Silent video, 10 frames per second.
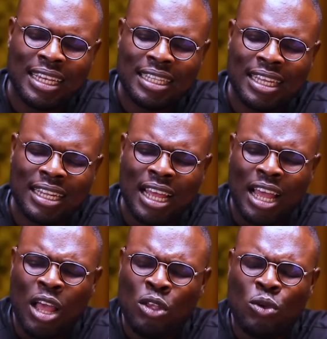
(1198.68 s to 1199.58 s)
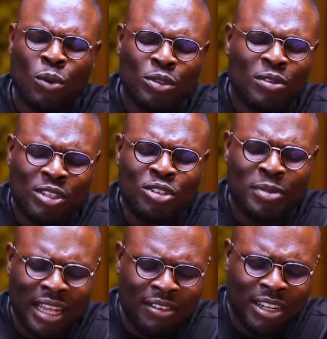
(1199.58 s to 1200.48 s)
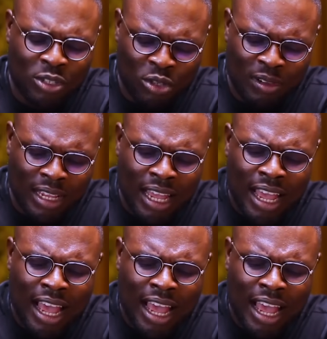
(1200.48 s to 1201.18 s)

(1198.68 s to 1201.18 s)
I get that. So just to clarify the story,